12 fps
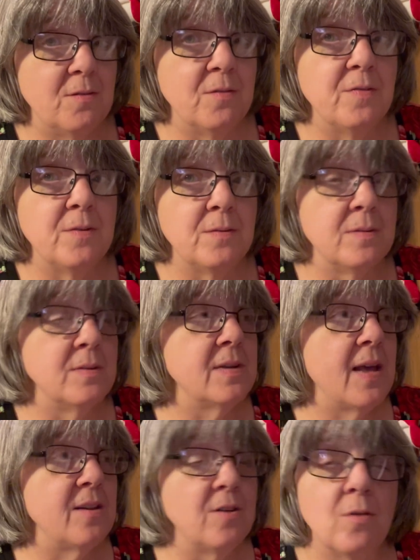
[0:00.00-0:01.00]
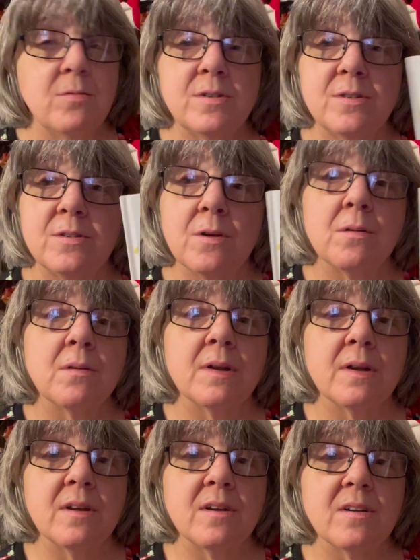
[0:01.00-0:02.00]
if you take notes
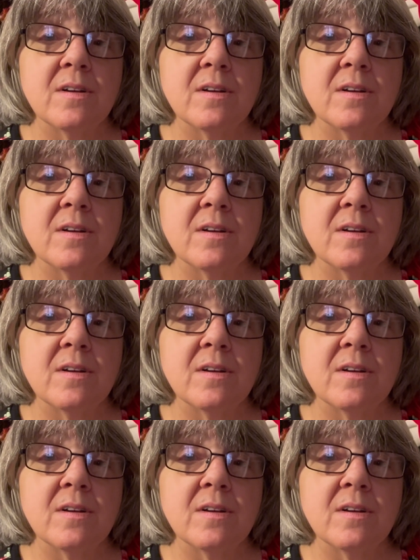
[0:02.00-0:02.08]
during